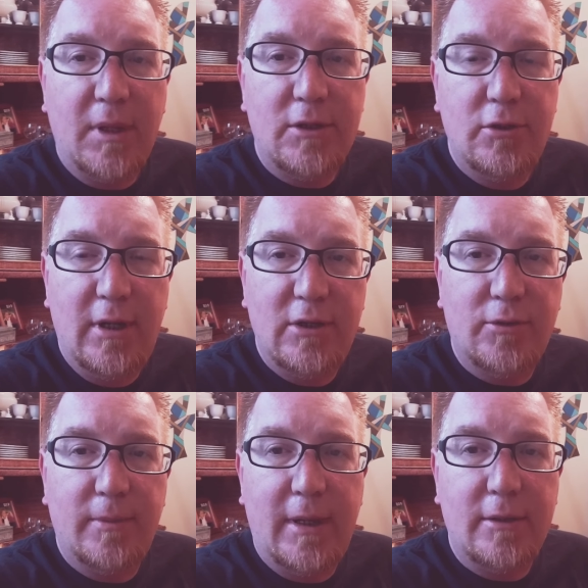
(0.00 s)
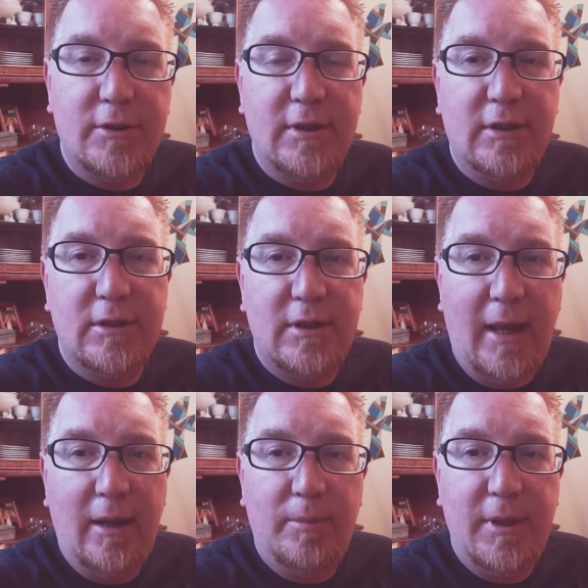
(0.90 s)
2 days from now, 6
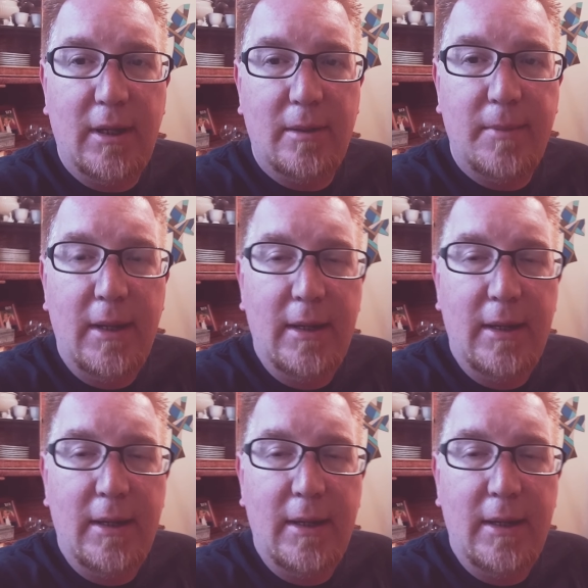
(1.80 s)
to 8 p.m.